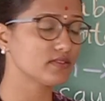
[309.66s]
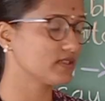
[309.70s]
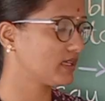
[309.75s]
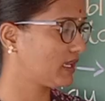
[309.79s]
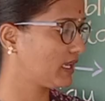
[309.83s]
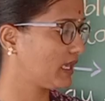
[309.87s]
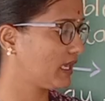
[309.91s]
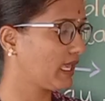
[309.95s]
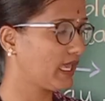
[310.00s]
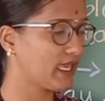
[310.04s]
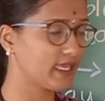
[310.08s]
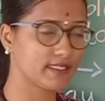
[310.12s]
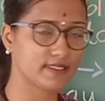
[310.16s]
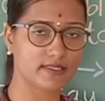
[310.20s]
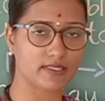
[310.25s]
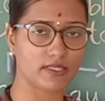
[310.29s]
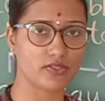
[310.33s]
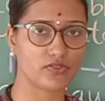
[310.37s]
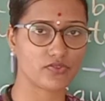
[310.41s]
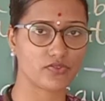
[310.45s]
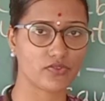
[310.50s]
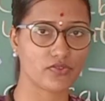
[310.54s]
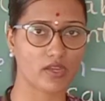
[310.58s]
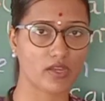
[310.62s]

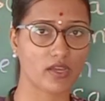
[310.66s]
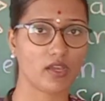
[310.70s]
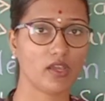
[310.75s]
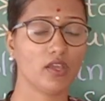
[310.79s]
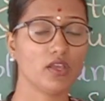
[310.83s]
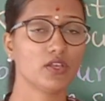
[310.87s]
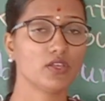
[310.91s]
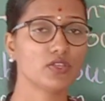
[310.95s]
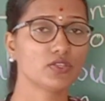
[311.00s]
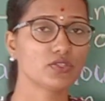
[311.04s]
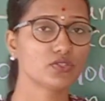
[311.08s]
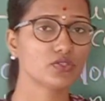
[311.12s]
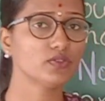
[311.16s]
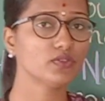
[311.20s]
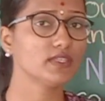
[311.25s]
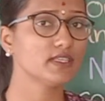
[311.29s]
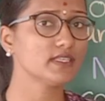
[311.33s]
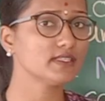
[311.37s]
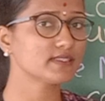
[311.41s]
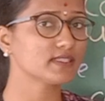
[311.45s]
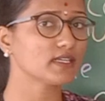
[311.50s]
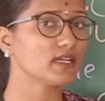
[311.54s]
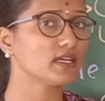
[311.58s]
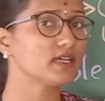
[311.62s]
etc. So
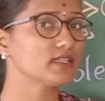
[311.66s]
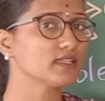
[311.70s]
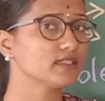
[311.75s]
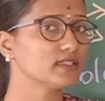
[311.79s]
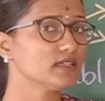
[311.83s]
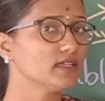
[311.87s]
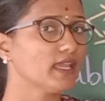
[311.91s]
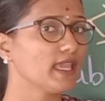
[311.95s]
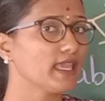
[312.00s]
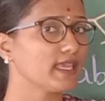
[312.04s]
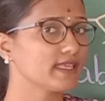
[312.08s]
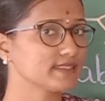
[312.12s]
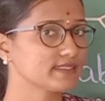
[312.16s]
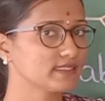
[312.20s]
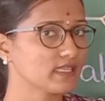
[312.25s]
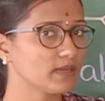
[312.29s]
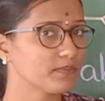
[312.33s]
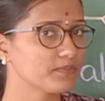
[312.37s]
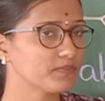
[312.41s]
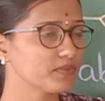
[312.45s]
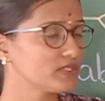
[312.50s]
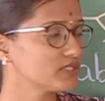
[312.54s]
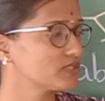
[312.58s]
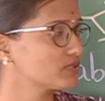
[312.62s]
these are the
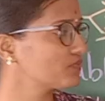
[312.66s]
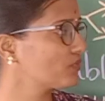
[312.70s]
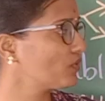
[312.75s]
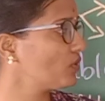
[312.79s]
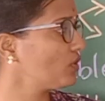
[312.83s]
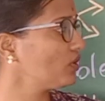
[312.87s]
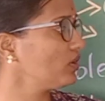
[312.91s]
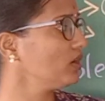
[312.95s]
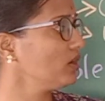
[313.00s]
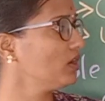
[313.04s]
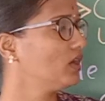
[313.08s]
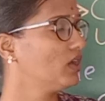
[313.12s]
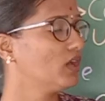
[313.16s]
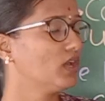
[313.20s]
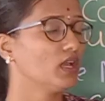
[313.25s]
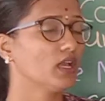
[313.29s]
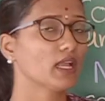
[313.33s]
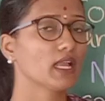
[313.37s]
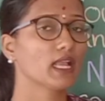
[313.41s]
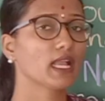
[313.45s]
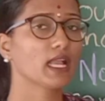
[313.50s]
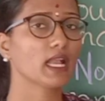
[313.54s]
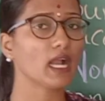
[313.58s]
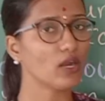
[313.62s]
examples for
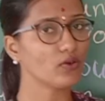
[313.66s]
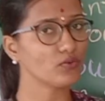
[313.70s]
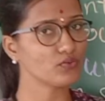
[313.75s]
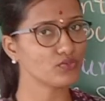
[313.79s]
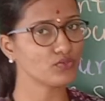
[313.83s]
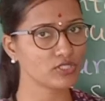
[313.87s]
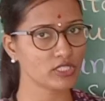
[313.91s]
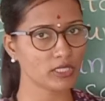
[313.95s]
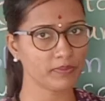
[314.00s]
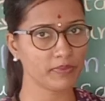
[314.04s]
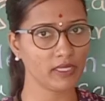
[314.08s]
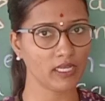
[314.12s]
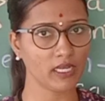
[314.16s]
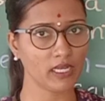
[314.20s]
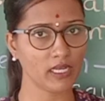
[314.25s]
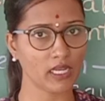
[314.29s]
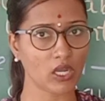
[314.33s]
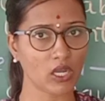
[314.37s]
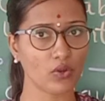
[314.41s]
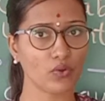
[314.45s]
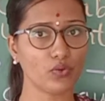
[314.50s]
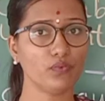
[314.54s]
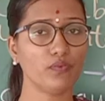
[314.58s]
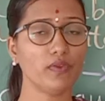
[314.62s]
countable
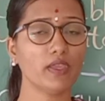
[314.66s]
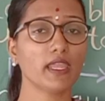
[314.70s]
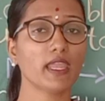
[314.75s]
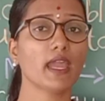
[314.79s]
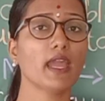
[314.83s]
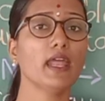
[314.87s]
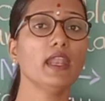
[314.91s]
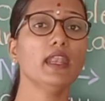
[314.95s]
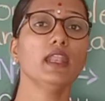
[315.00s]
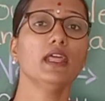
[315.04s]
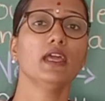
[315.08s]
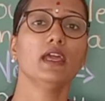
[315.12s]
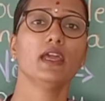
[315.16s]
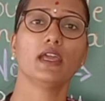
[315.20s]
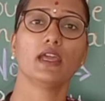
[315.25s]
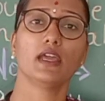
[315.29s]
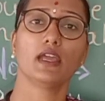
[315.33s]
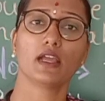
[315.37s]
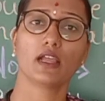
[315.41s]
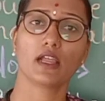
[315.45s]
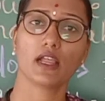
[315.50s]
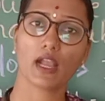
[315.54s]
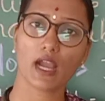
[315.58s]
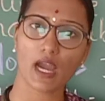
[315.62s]
noun. We can
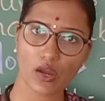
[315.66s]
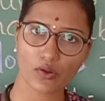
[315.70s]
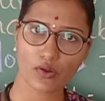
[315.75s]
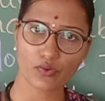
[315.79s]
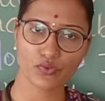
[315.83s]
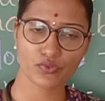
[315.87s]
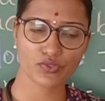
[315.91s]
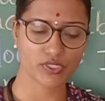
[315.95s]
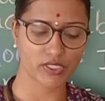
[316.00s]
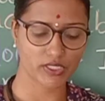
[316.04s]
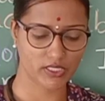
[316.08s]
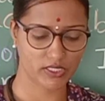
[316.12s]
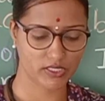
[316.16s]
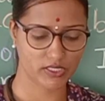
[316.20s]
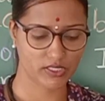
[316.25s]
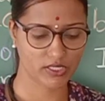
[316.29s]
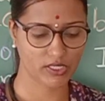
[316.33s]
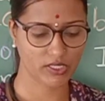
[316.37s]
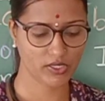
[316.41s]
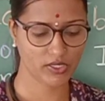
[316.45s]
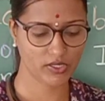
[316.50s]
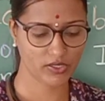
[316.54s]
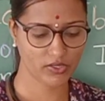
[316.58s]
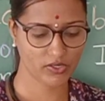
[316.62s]
count it,
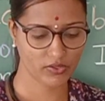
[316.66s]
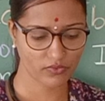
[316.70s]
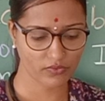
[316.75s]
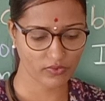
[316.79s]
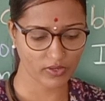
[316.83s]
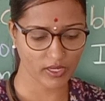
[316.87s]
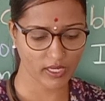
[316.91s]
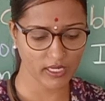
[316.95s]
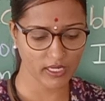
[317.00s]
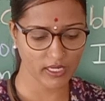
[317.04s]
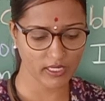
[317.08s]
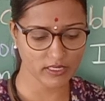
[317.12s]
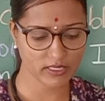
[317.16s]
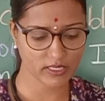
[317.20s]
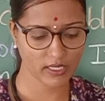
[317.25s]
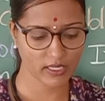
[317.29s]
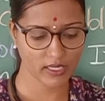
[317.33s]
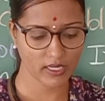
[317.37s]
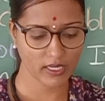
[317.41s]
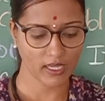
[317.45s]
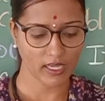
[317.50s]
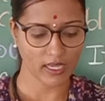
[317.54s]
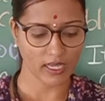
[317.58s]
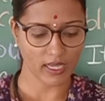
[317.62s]
right?
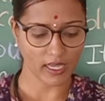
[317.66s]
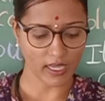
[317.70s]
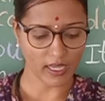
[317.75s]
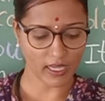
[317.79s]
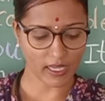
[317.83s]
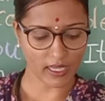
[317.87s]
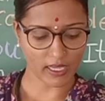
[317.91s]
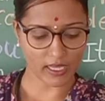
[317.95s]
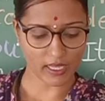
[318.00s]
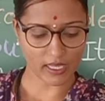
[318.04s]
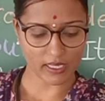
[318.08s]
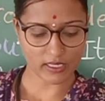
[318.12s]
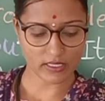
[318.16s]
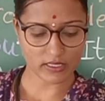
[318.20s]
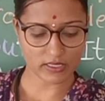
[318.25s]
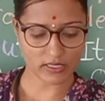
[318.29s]
And